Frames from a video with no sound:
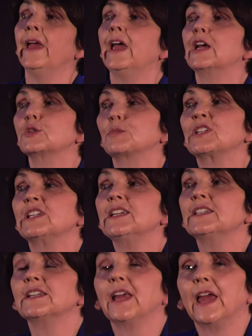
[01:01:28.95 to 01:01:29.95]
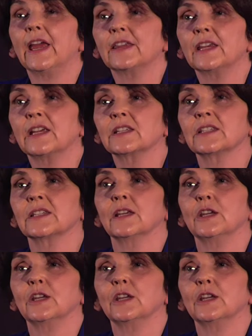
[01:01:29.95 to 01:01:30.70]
expertise in ethics,